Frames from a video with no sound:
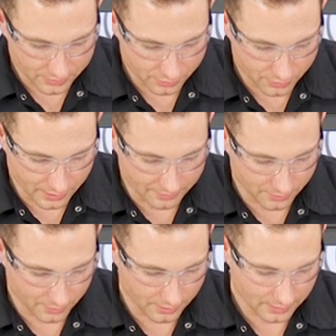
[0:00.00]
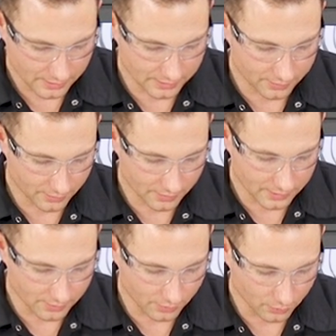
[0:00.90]
screwdriver and turn
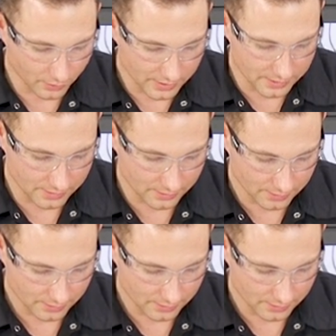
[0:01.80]
this all the way in,